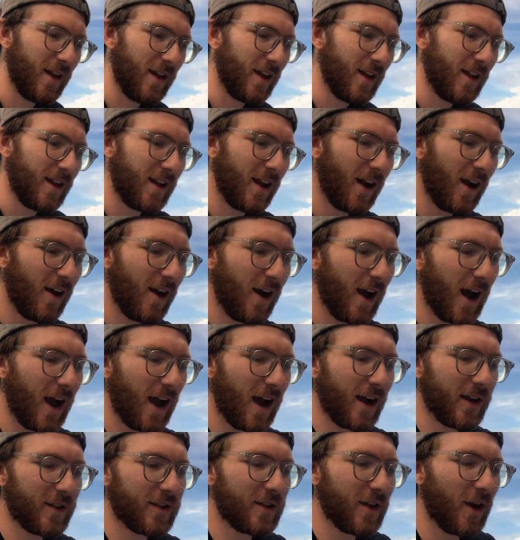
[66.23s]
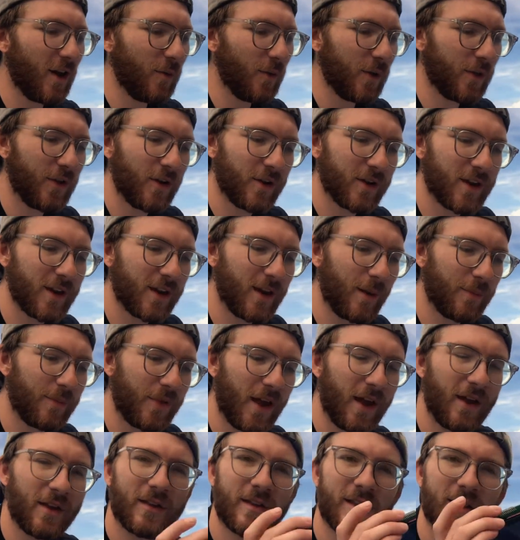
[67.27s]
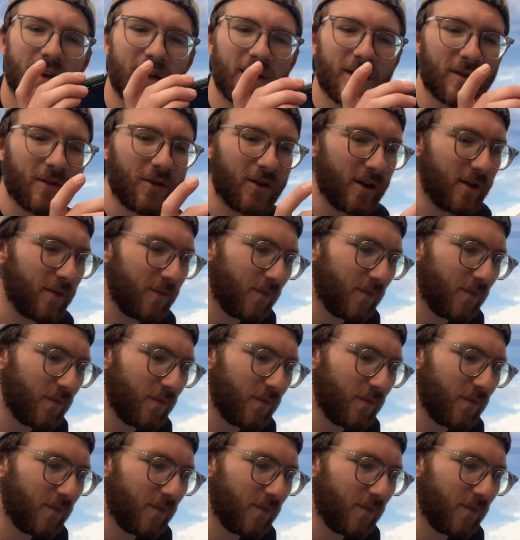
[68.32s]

Now, I start with hooking up the LCD screen.